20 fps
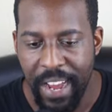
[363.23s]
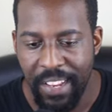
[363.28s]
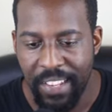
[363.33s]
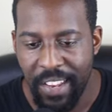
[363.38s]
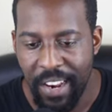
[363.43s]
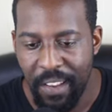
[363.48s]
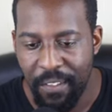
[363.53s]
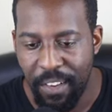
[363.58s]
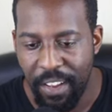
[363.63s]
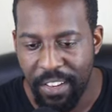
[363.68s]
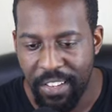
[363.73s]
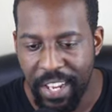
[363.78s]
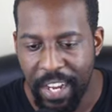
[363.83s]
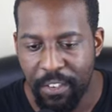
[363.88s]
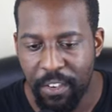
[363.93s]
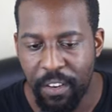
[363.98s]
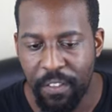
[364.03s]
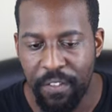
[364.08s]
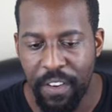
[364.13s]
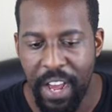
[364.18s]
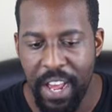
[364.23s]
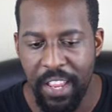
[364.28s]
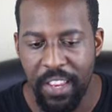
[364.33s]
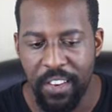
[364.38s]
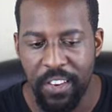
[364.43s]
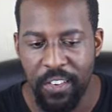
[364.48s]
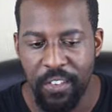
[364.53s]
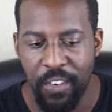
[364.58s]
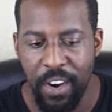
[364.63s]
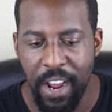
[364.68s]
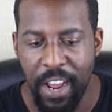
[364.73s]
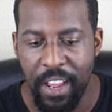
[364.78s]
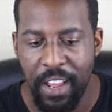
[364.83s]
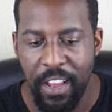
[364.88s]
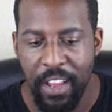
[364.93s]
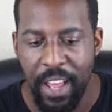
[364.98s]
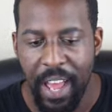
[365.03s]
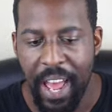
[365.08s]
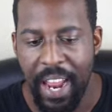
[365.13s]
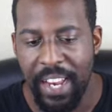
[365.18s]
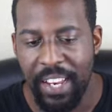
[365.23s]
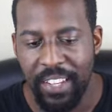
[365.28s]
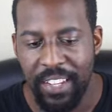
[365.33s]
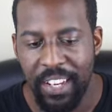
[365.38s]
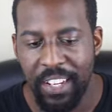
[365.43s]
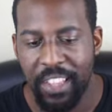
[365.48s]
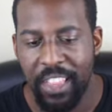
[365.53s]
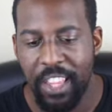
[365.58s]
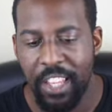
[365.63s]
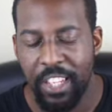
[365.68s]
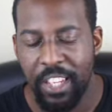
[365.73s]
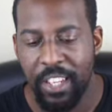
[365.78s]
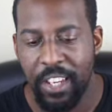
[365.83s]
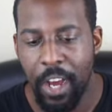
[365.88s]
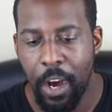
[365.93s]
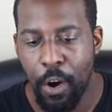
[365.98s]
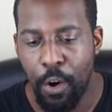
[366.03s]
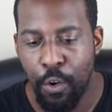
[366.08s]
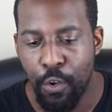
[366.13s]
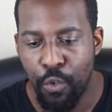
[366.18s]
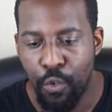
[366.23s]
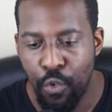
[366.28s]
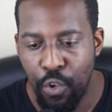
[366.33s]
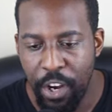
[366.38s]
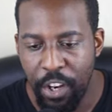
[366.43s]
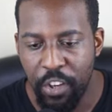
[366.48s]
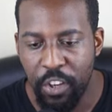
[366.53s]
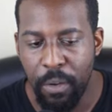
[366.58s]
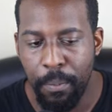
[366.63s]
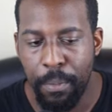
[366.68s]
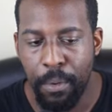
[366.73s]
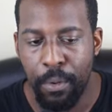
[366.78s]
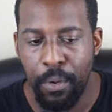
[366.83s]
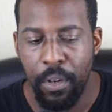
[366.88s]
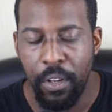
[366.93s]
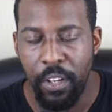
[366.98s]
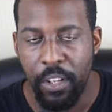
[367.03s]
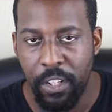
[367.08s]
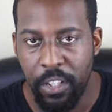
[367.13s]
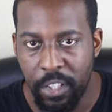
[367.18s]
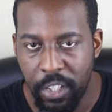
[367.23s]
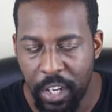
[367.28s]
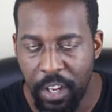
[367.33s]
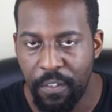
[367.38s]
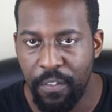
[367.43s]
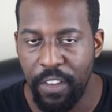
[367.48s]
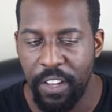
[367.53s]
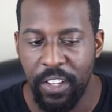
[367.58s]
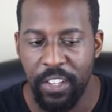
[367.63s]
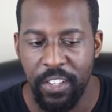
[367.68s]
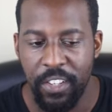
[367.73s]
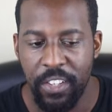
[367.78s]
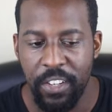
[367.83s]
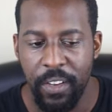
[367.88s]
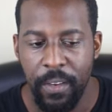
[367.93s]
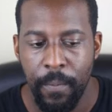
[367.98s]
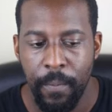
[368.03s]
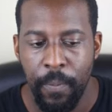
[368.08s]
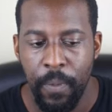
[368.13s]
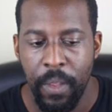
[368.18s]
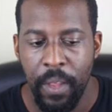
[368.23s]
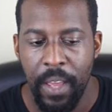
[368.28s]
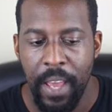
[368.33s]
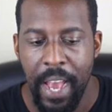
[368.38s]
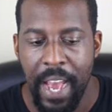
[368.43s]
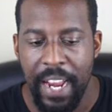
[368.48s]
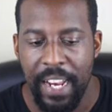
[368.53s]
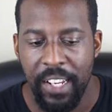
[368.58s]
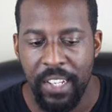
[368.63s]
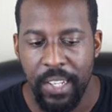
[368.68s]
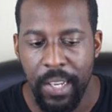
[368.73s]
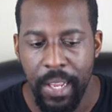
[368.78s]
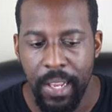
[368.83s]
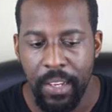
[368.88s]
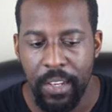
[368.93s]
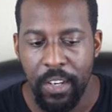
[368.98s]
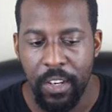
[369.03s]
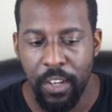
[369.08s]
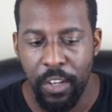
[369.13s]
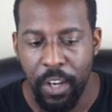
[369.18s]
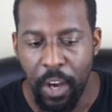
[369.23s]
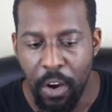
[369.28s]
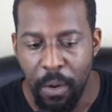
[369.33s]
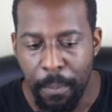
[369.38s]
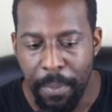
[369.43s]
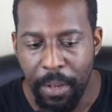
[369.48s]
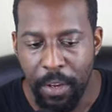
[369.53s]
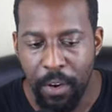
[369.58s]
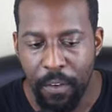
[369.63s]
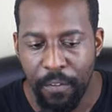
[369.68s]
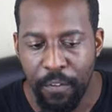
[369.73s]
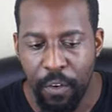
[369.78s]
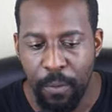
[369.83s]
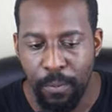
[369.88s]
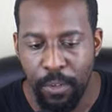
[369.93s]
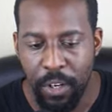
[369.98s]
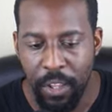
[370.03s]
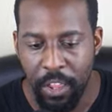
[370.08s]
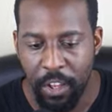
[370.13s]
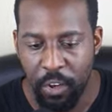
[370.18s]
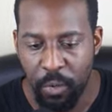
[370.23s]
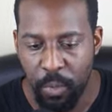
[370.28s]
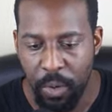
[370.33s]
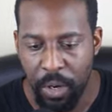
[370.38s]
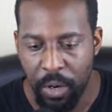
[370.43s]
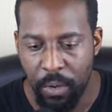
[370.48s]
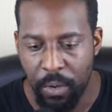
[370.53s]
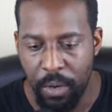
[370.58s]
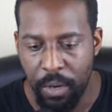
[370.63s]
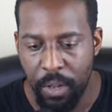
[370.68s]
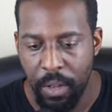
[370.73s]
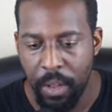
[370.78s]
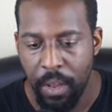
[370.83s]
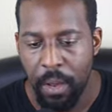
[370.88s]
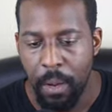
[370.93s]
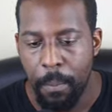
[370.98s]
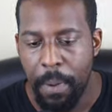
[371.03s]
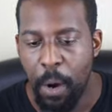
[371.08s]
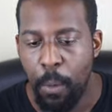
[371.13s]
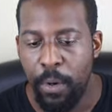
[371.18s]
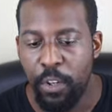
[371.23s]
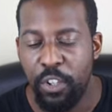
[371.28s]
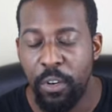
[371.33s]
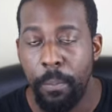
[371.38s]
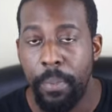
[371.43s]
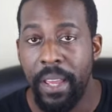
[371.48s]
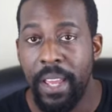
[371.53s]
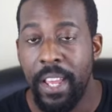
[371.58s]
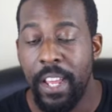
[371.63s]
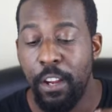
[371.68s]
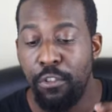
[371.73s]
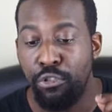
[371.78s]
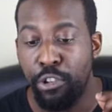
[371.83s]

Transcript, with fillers: as a living sacrifice, right? And he says, this is our reasonable service. And he says, don't be conformed to this world, but we should be